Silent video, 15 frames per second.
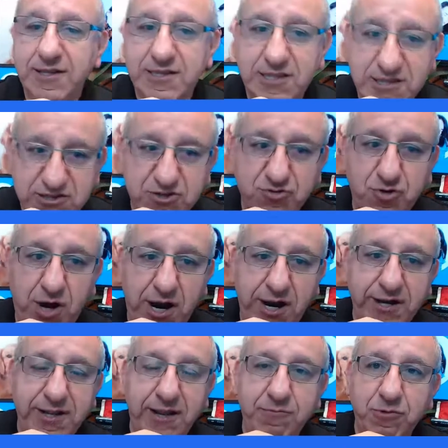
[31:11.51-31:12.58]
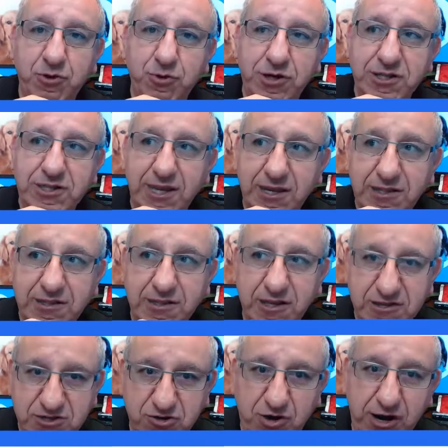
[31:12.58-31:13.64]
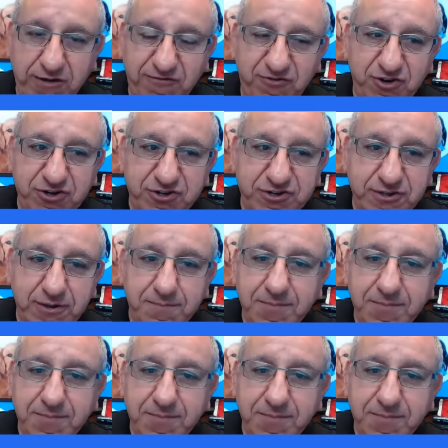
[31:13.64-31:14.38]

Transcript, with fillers: this ride, and we're going to take this ride first.